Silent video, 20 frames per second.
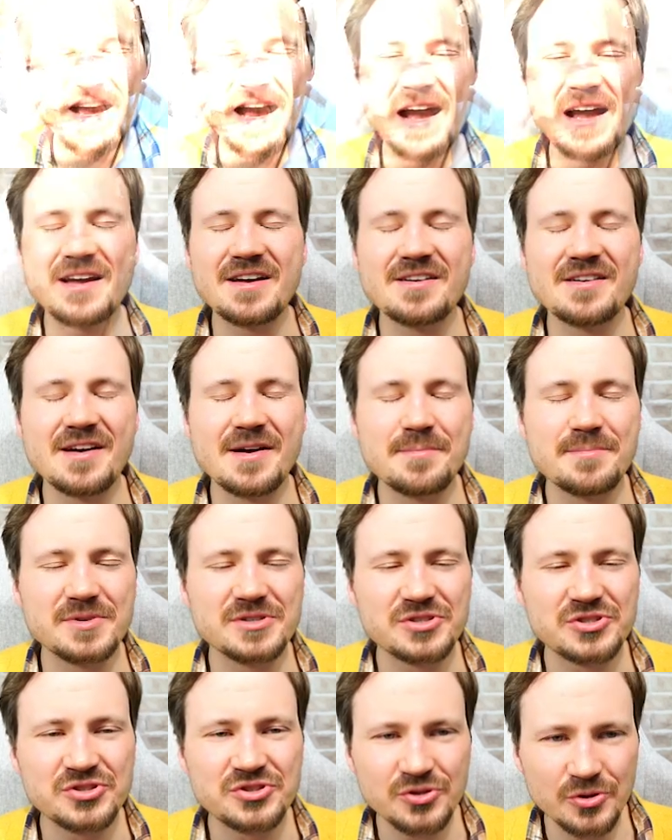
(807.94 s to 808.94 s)
I
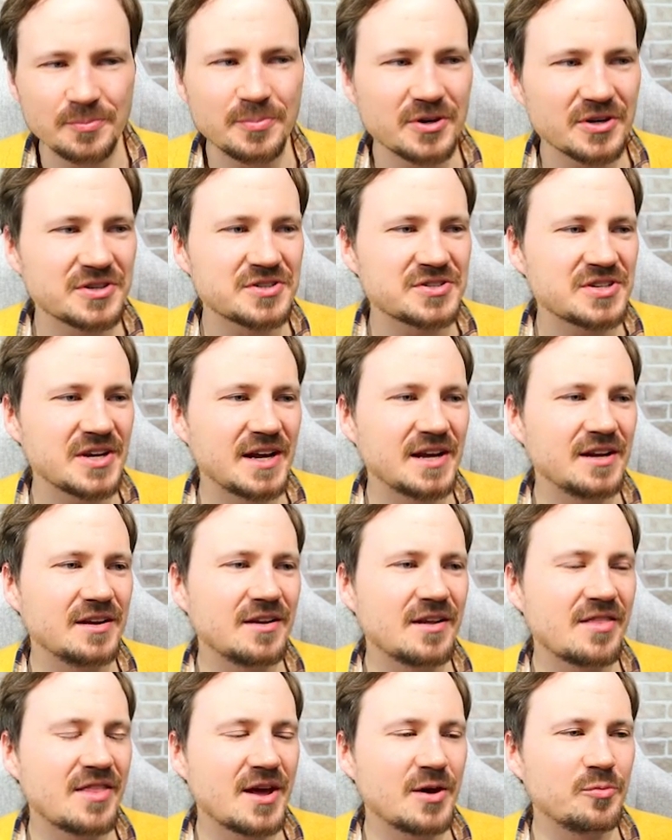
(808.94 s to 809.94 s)
am super
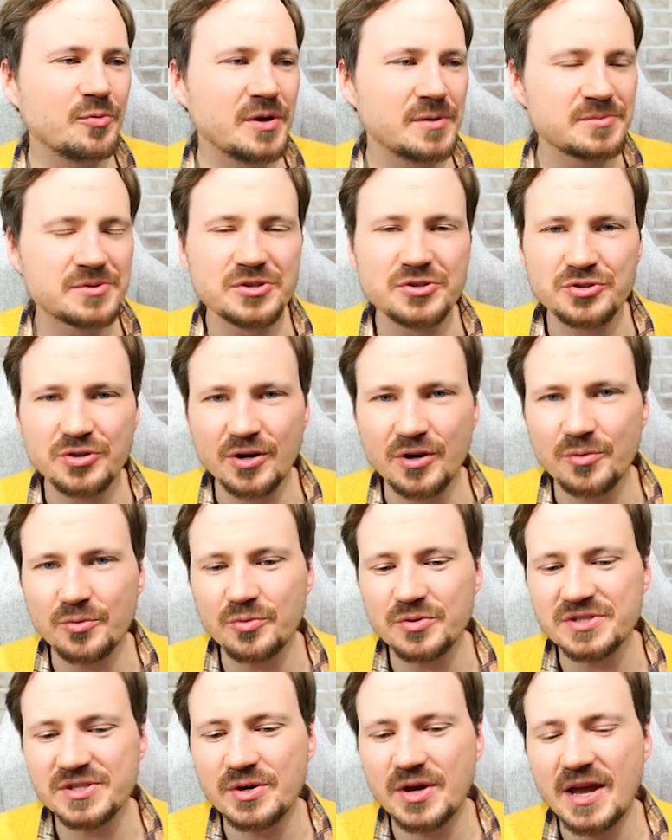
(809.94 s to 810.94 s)
excited that Weebs the Shore
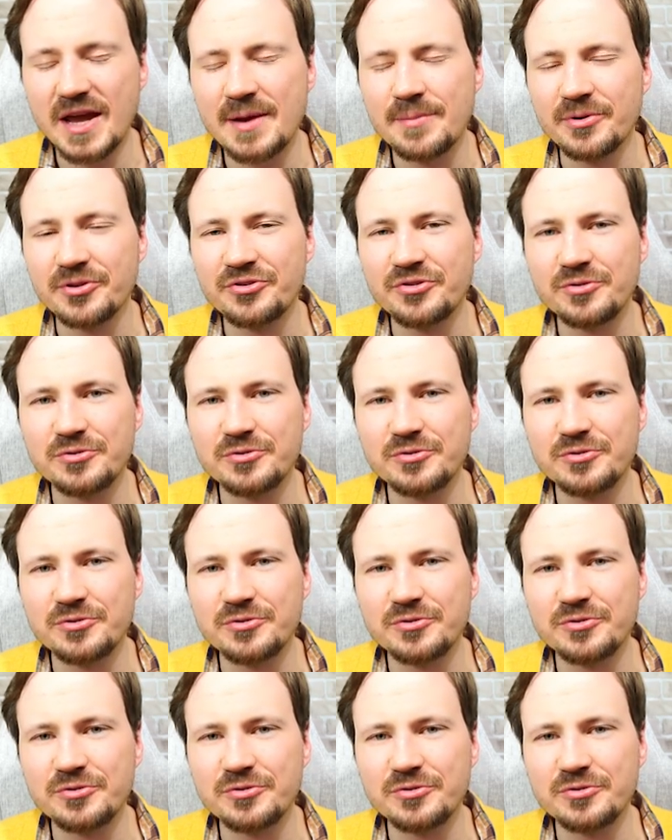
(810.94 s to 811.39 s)
was able